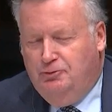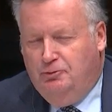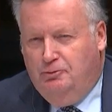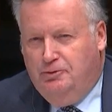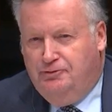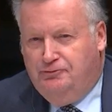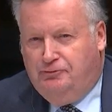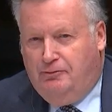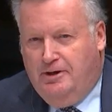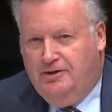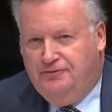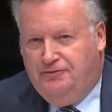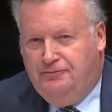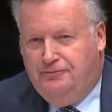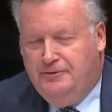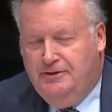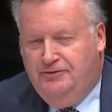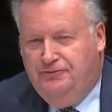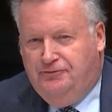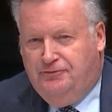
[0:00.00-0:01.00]
to address
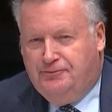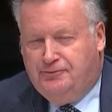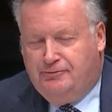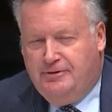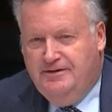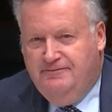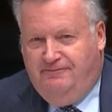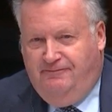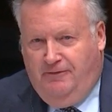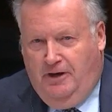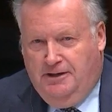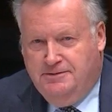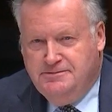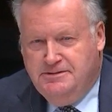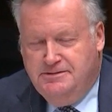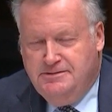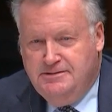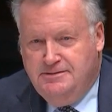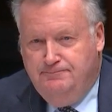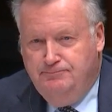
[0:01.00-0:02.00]
these three
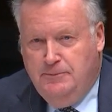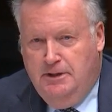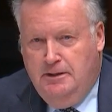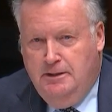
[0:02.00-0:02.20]
funds